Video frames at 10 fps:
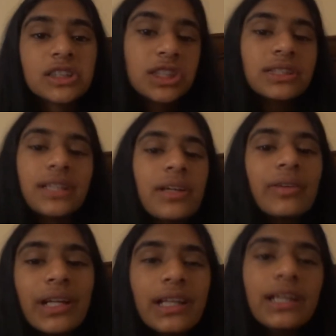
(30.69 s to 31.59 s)
just to get
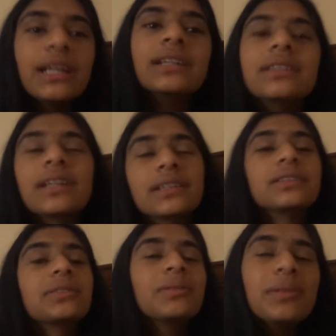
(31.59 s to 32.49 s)
ready and to get to
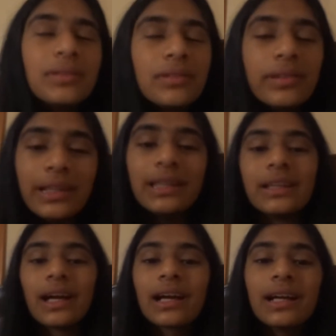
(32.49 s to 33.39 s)
school and
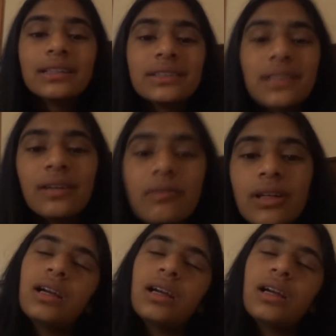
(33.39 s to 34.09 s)
that kind of stuff.